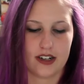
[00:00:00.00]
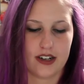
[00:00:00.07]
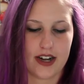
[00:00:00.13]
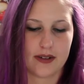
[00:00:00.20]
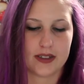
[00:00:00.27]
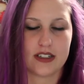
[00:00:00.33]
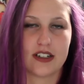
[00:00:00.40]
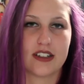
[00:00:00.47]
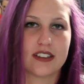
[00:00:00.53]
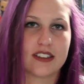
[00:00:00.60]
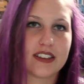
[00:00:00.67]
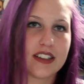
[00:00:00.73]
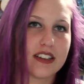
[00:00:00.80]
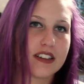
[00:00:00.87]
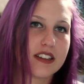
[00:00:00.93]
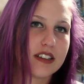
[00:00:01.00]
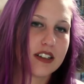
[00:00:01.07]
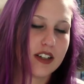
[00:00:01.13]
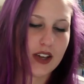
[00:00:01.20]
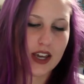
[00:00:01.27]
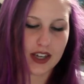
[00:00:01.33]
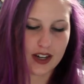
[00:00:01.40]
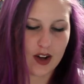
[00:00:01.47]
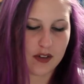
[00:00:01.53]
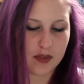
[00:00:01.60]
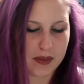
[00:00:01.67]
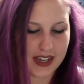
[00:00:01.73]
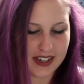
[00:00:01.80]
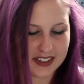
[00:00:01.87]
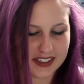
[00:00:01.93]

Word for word: now it's on. Okay, get off of me.